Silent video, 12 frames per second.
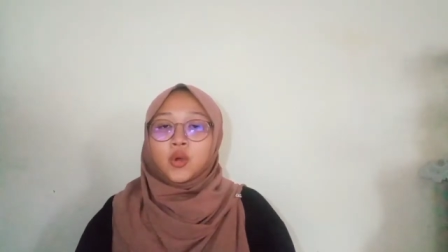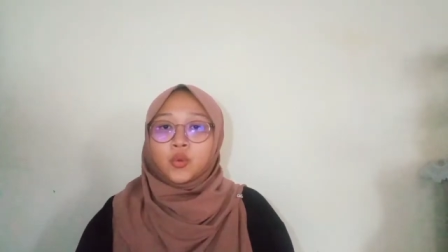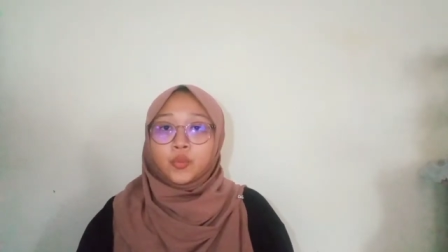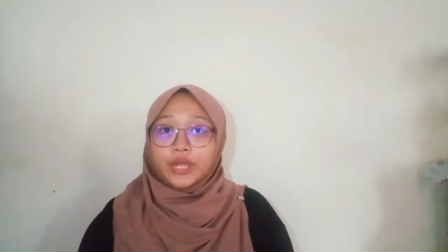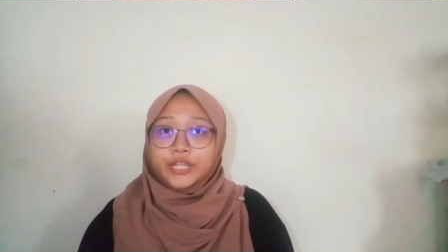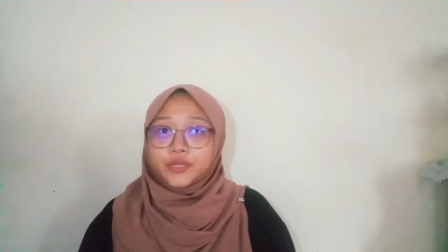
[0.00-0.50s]

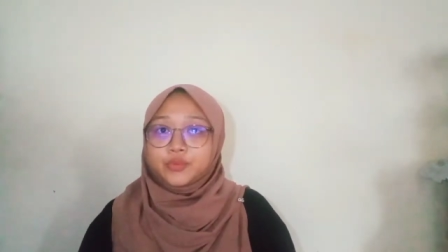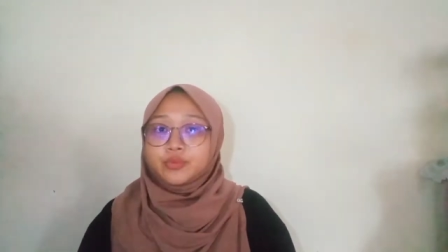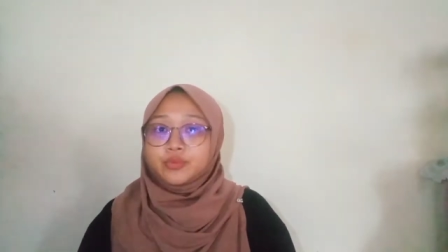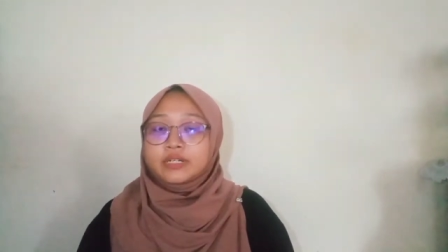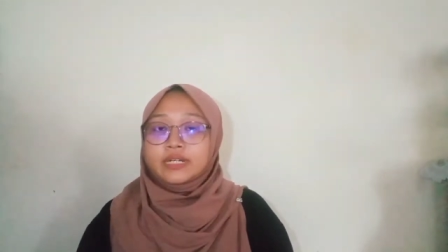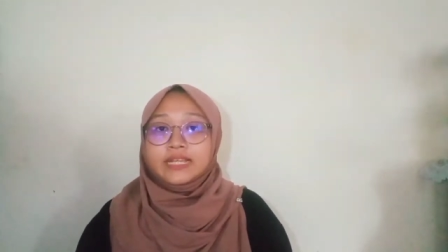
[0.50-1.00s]
When you
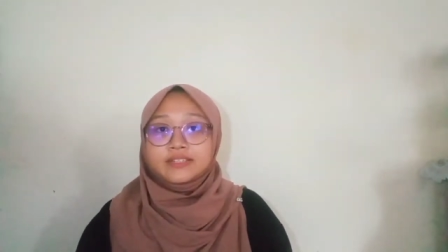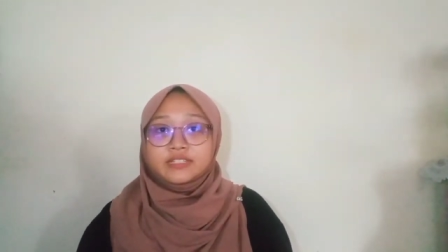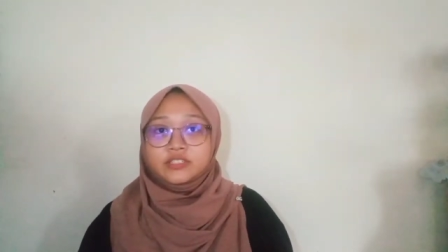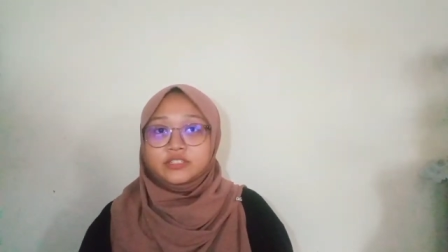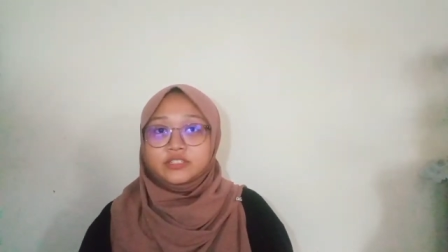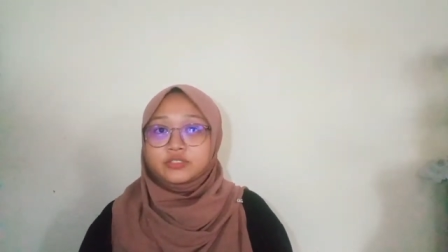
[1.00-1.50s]
were 8
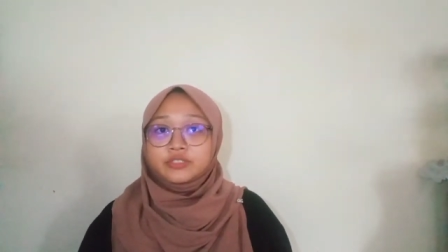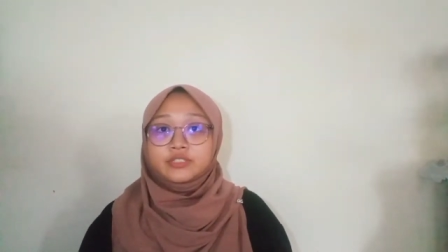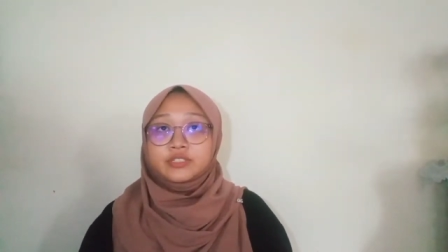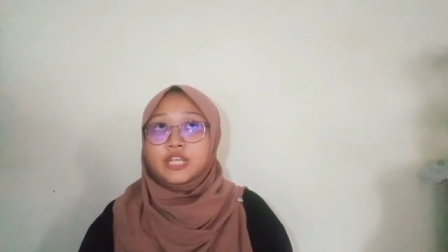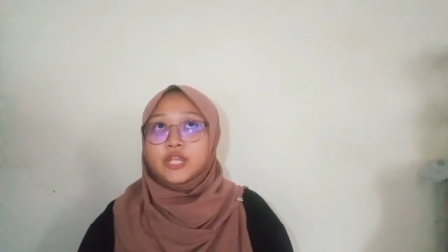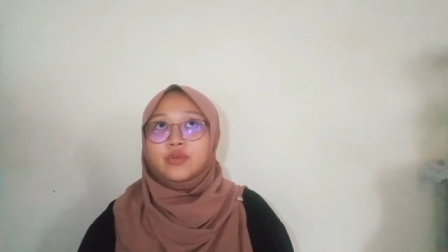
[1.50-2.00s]
years old,
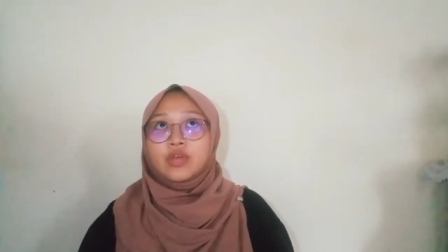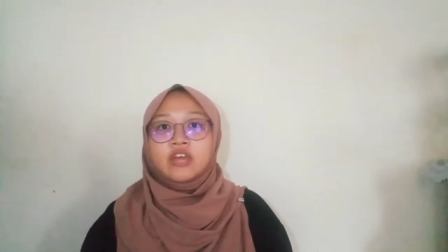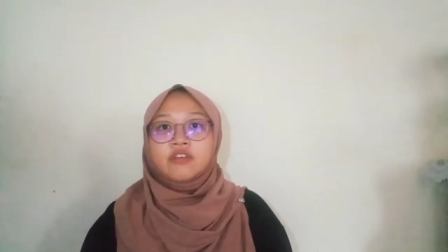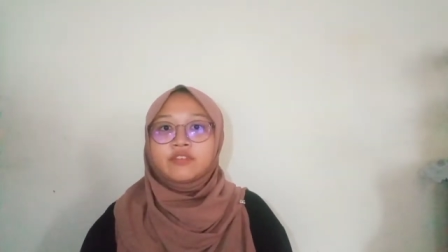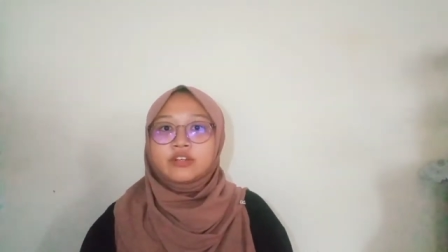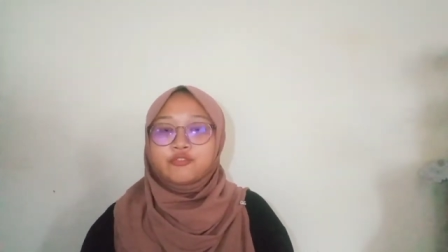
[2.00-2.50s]
did you
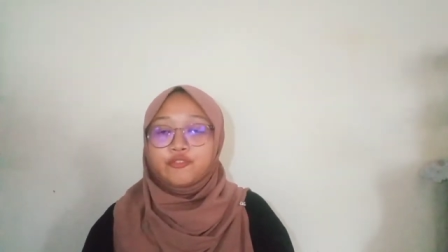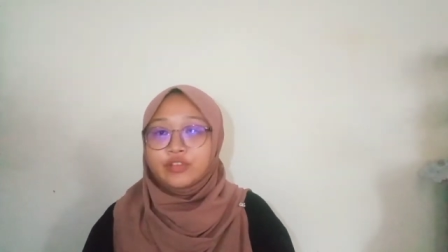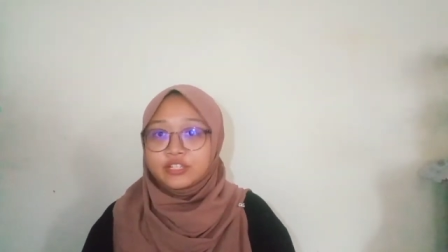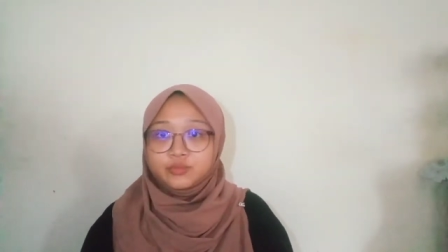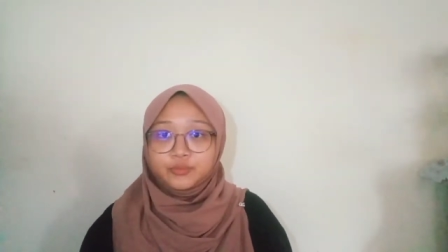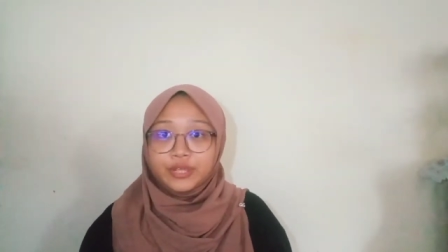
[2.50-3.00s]
have a
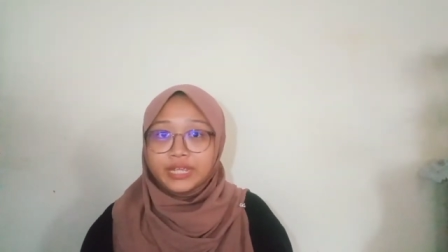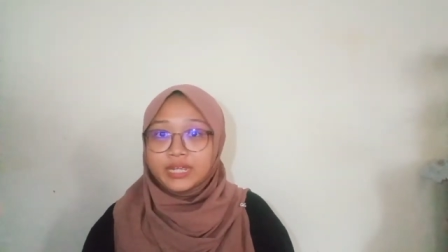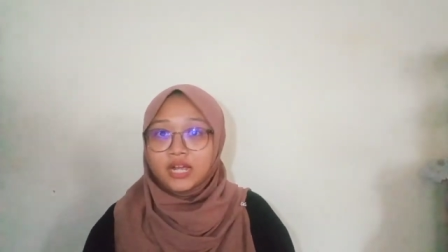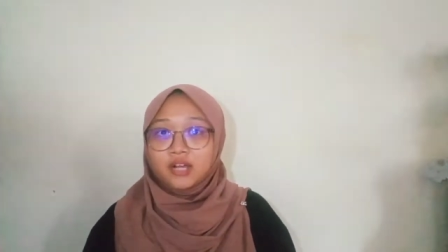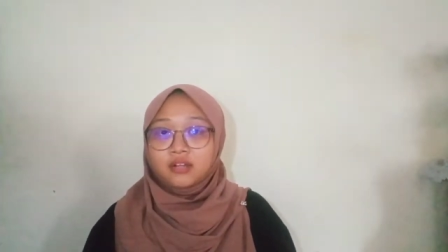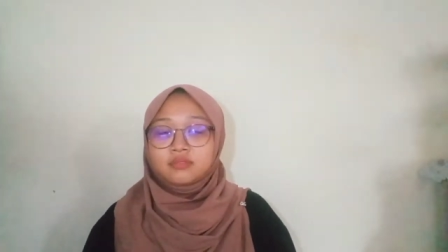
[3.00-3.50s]
Facebook
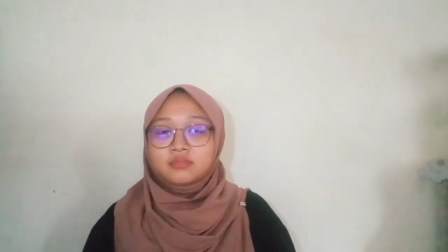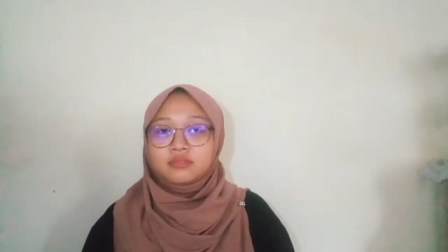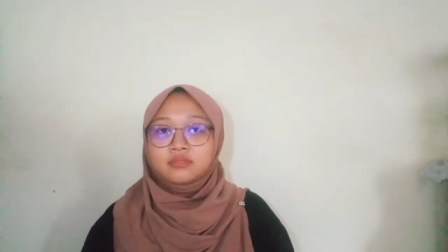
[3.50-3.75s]
account?